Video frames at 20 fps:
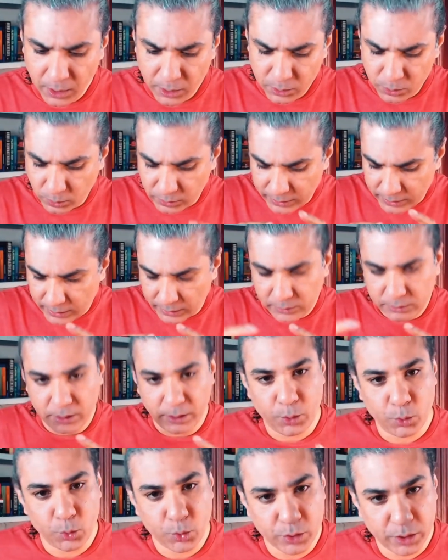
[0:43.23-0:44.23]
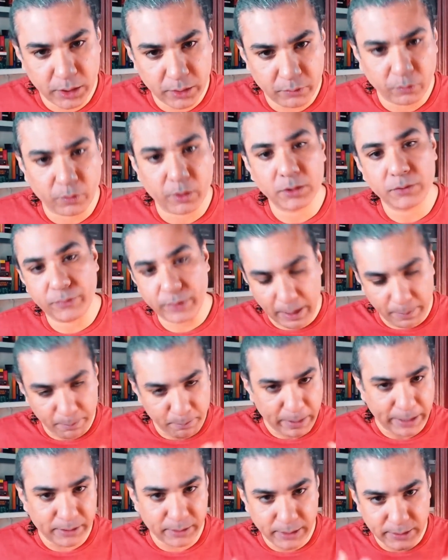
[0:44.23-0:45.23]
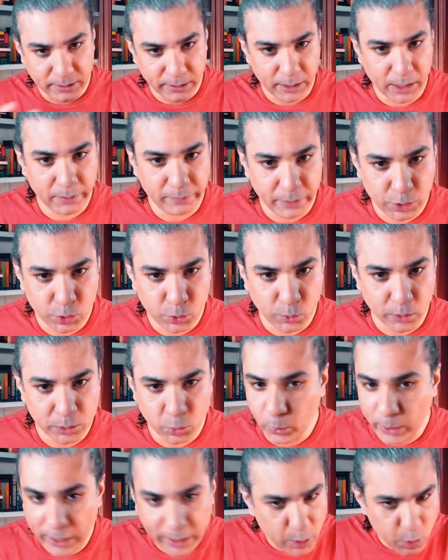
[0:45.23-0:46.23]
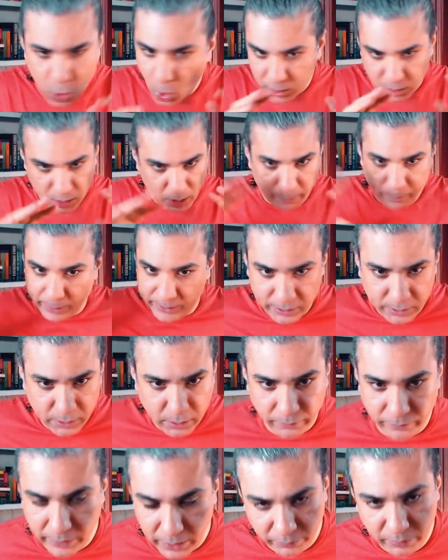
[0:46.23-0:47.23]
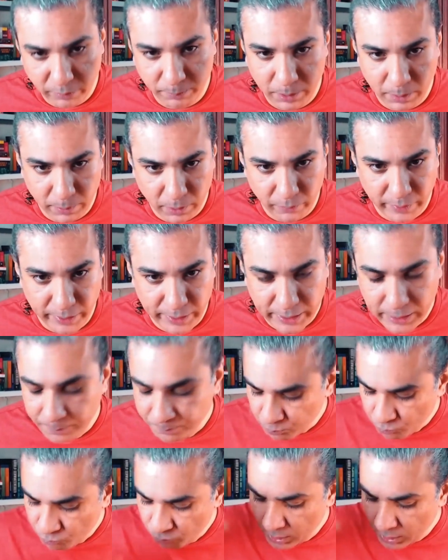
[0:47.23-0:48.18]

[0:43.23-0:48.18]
So the Constitution was framed by these individuals who did not represent the will of the people of India.